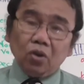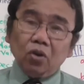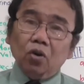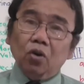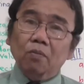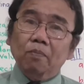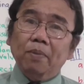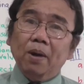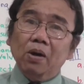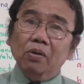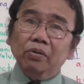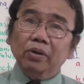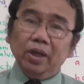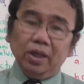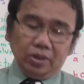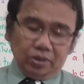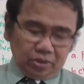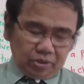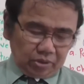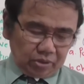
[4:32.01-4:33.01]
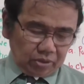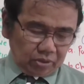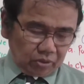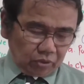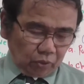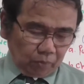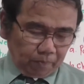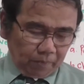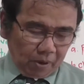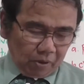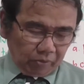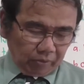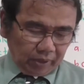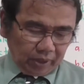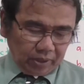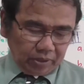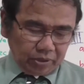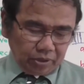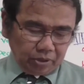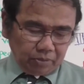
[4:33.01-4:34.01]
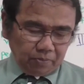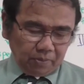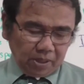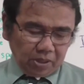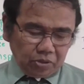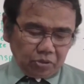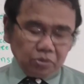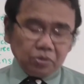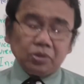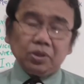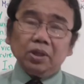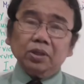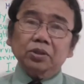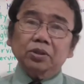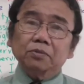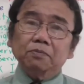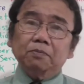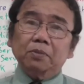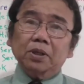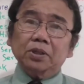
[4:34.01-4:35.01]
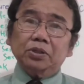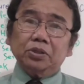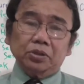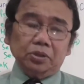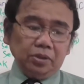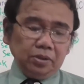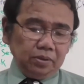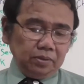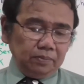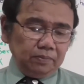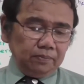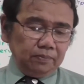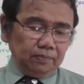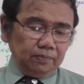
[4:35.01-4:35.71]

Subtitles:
Compound gauges. Compound gauges measure suction pressure